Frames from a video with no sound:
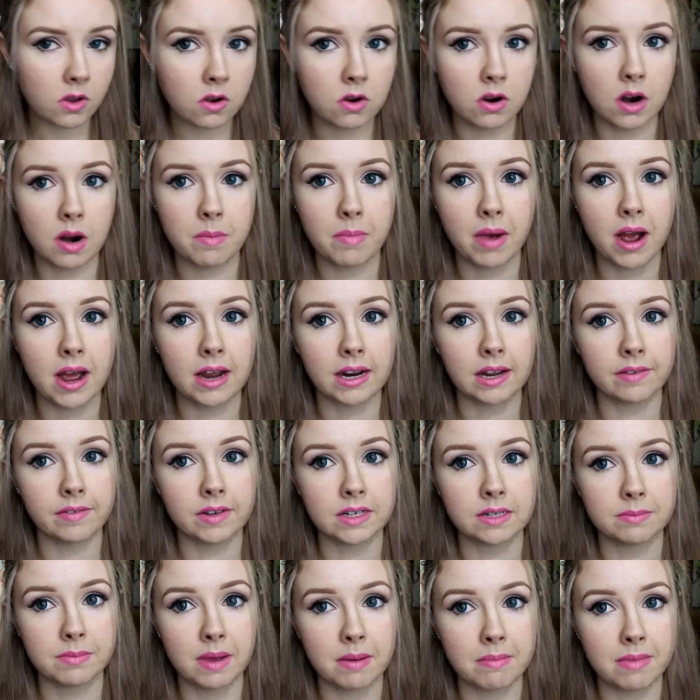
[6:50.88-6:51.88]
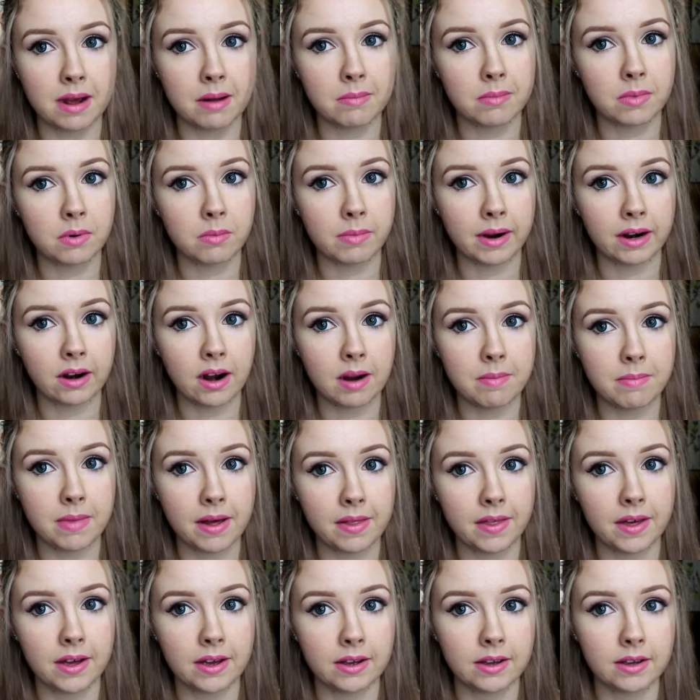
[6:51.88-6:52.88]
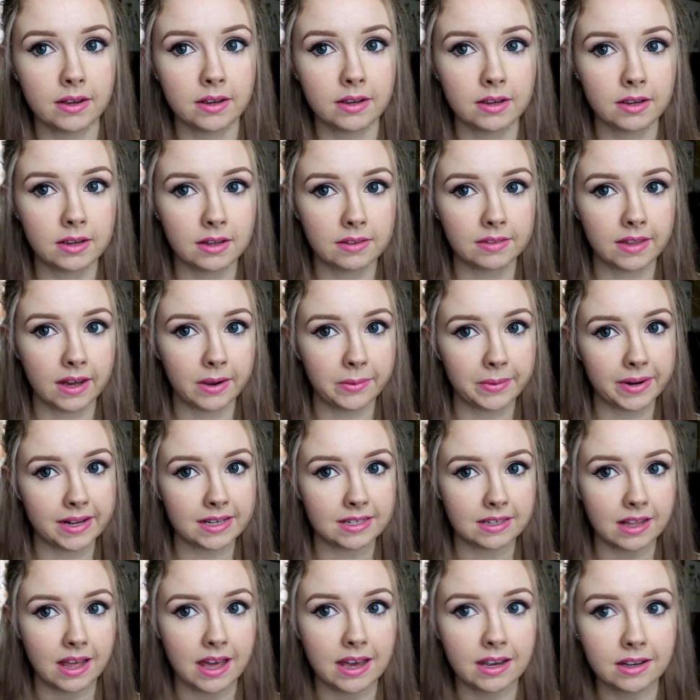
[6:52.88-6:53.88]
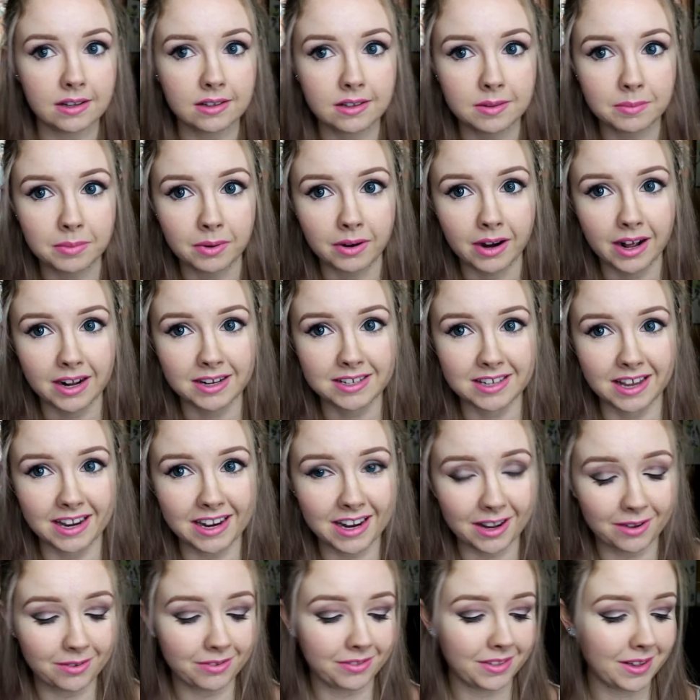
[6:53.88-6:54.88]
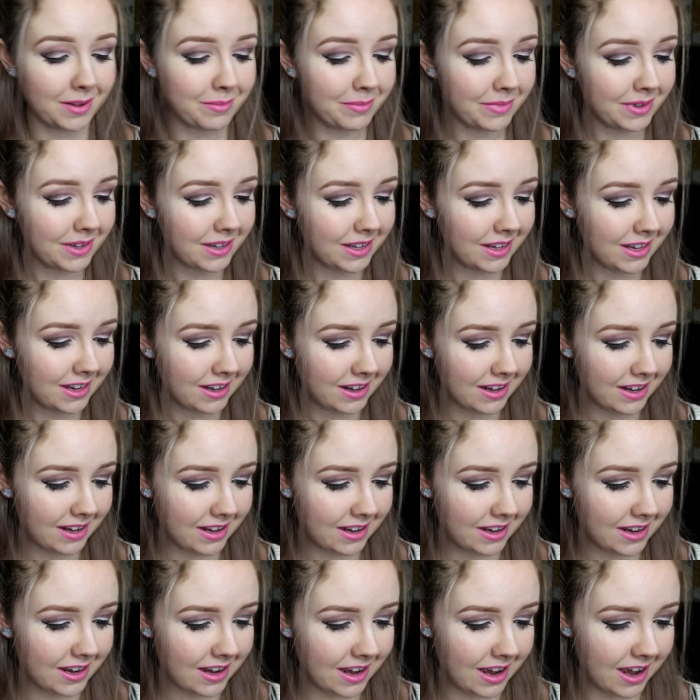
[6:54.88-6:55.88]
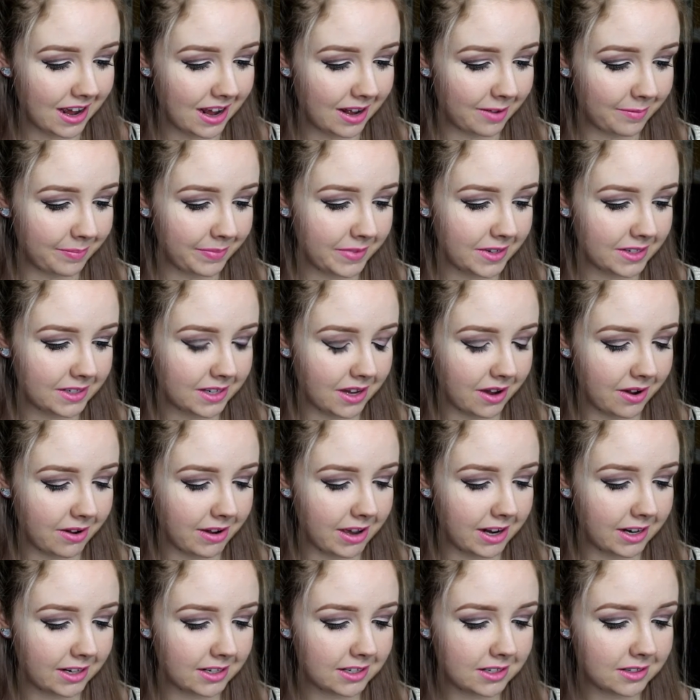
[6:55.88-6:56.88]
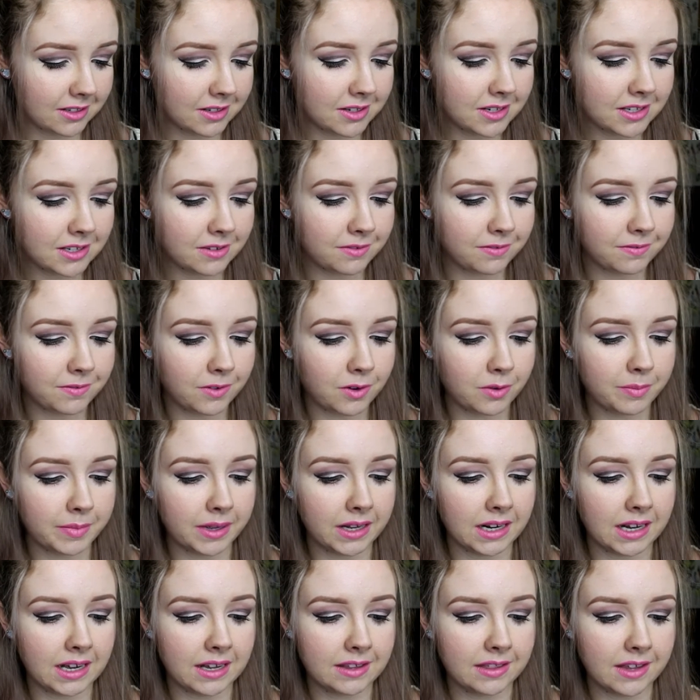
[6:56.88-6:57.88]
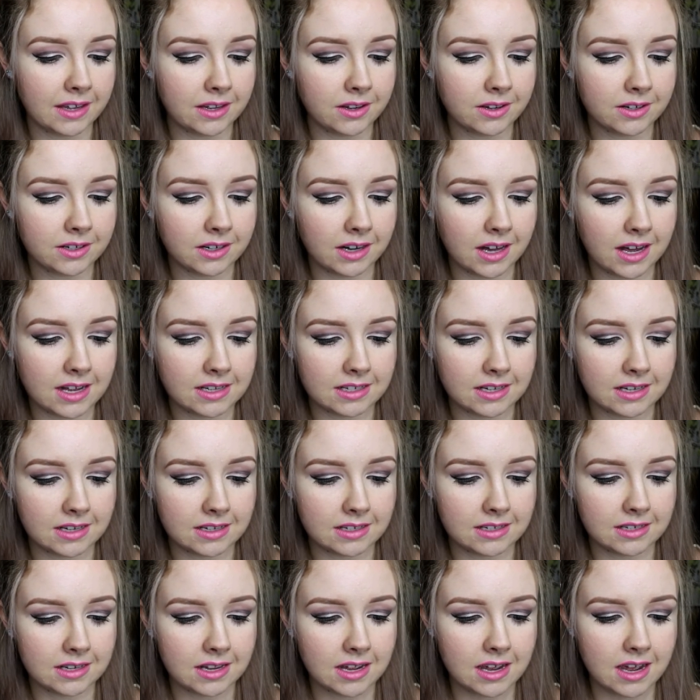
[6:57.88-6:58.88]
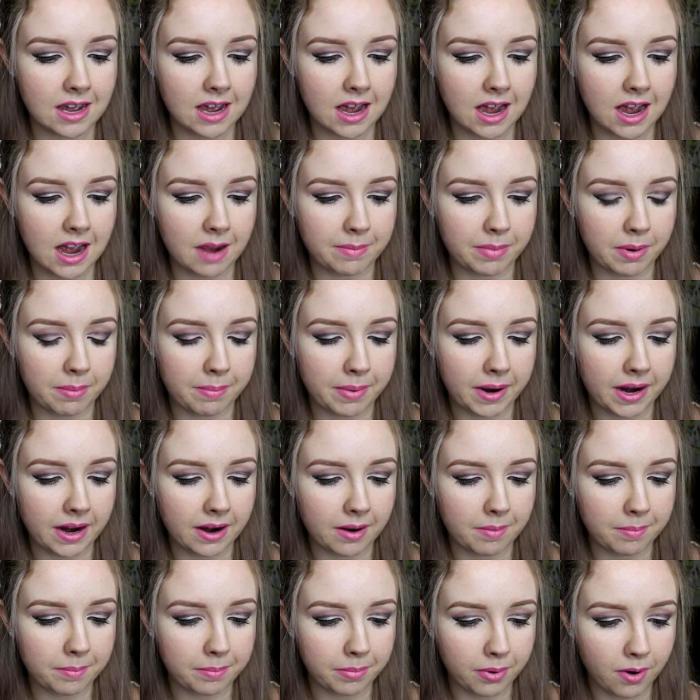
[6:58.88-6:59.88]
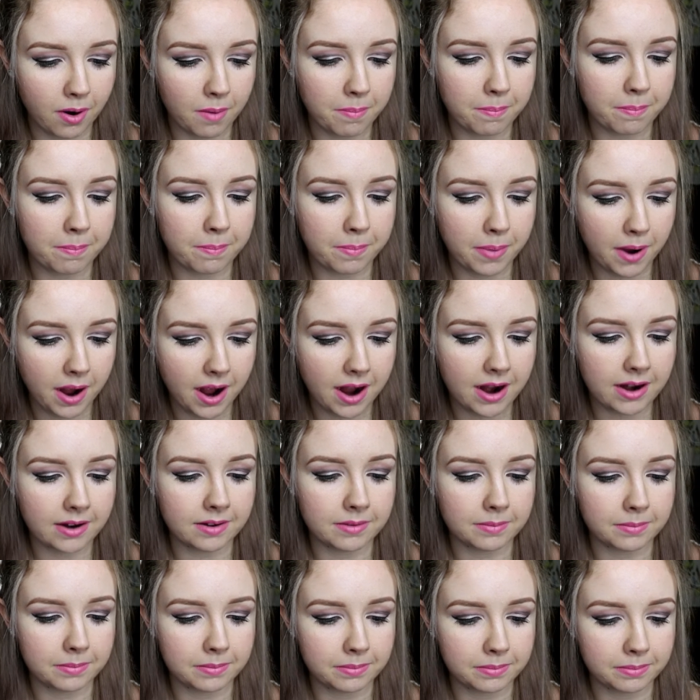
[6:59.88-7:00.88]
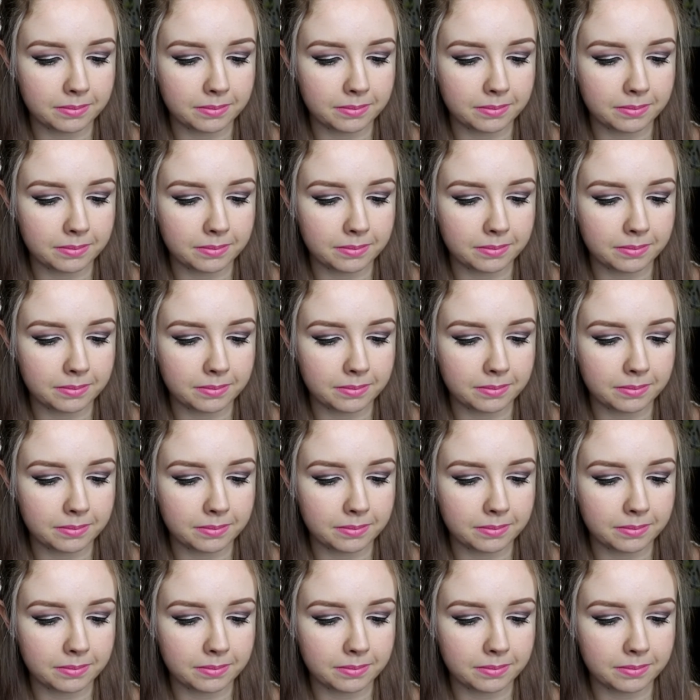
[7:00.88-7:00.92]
Or I might give it to my mum or my grandmother. They always like products I give them. So an exclusive formula that utilises a proprietary